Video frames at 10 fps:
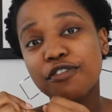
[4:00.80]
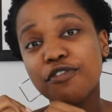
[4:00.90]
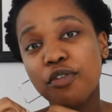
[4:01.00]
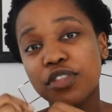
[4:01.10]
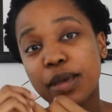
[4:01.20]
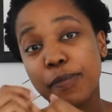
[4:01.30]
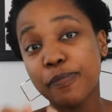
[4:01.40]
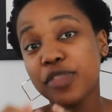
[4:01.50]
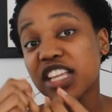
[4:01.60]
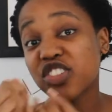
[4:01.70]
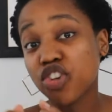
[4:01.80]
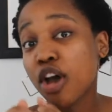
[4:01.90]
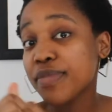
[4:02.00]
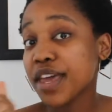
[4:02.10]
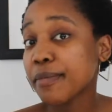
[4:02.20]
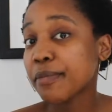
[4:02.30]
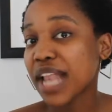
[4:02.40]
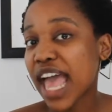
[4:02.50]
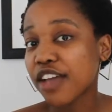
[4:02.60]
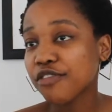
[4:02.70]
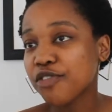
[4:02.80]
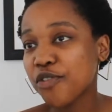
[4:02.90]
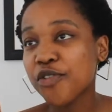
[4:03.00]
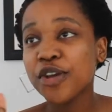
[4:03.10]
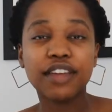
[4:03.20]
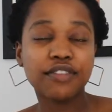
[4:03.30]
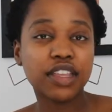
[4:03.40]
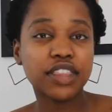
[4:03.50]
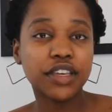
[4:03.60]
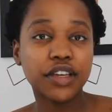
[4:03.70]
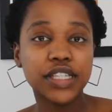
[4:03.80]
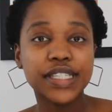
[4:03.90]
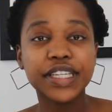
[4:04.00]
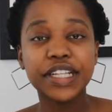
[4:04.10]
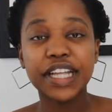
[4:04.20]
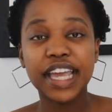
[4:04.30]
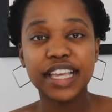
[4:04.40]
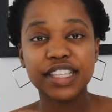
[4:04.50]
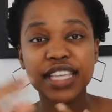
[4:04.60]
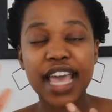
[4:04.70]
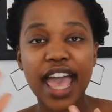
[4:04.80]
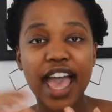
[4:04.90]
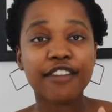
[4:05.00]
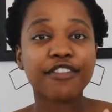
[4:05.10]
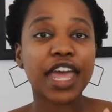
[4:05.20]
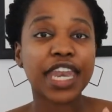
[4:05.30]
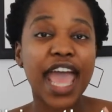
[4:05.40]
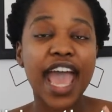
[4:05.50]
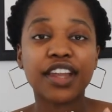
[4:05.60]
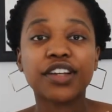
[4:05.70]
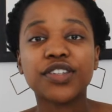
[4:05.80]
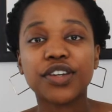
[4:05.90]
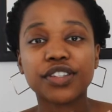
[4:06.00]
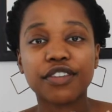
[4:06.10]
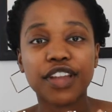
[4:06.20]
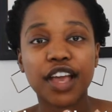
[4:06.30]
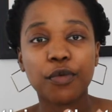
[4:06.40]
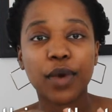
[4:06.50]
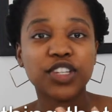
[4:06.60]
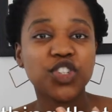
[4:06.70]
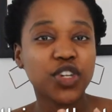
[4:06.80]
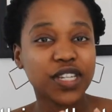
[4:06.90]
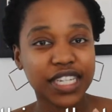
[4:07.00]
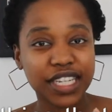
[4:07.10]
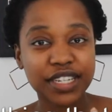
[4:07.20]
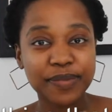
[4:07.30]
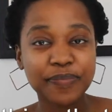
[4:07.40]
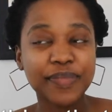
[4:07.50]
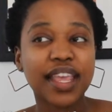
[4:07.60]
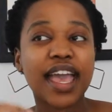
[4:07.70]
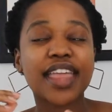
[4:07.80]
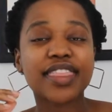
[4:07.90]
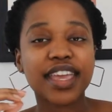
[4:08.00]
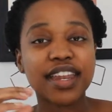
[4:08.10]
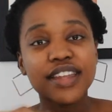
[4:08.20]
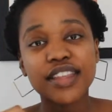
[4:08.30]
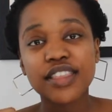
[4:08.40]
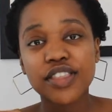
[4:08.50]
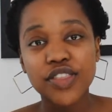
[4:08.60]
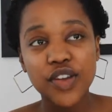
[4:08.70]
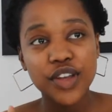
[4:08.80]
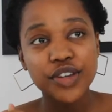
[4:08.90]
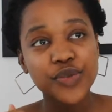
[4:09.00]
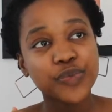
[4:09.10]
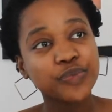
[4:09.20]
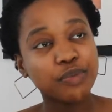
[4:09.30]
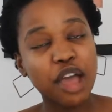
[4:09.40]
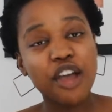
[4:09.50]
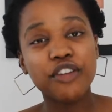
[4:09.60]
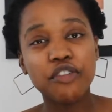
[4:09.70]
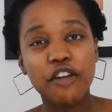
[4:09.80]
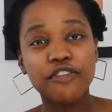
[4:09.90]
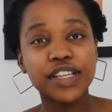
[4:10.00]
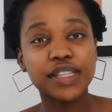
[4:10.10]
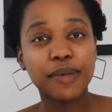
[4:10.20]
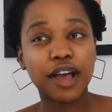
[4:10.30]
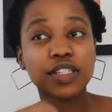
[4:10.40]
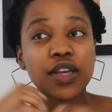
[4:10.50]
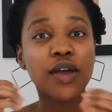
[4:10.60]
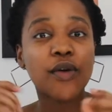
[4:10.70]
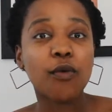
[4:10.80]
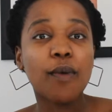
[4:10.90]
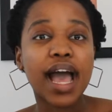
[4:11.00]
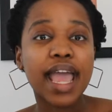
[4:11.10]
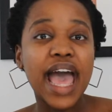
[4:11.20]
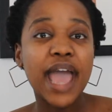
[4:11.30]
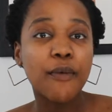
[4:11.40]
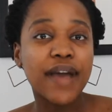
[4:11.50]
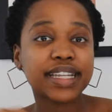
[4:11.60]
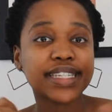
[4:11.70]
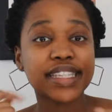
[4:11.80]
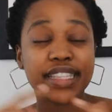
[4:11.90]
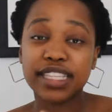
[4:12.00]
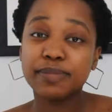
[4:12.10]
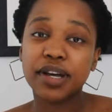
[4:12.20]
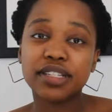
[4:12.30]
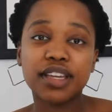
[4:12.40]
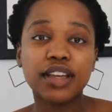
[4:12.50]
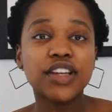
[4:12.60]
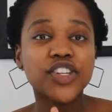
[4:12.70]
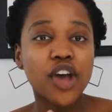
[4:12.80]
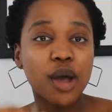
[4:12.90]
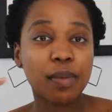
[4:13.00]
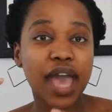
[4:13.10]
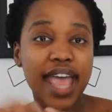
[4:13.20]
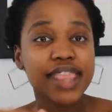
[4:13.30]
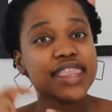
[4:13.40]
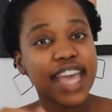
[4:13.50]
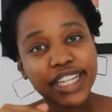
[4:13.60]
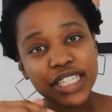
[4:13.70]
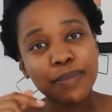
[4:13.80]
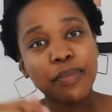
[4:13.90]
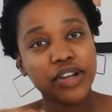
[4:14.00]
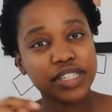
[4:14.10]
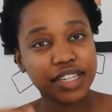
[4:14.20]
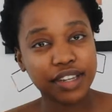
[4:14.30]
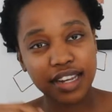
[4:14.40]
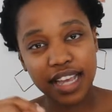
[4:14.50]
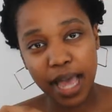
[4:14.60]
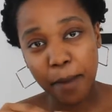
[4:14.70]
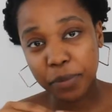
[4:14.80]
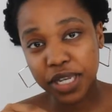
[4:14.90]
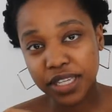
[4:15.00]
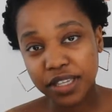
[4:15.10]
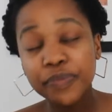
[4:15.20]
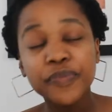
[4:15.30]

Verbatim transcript: for that, that job that I'm applying for. Whatever the skill is, have an anecdote of like what you did. And then the third paragraph is about why I want this particular job at that particular company.